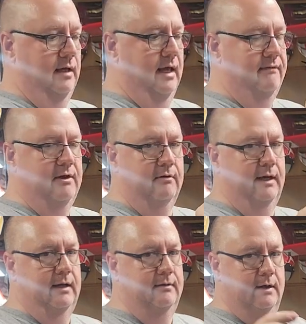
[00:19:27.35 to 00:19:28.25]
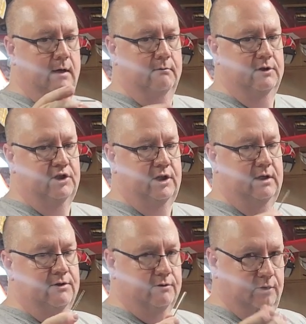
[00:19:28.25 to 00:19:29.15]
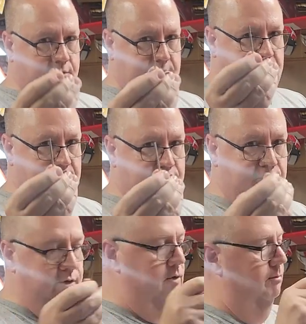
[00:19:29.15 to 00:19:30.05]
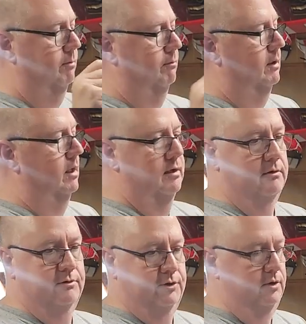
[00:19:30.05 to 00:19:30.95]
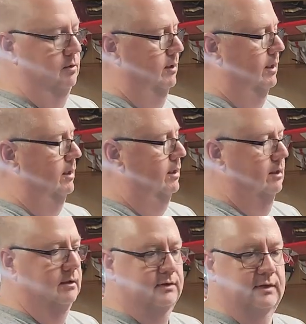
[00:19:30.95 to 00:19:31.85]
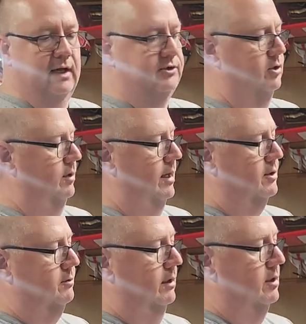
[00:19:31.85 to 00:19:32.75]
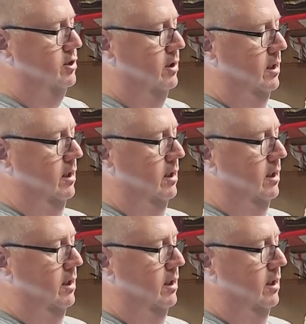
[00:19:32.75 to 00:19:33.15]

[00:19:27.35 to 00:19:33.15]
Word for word: heavy grade machine screws, and this two, uh, two uh, size two hex wrench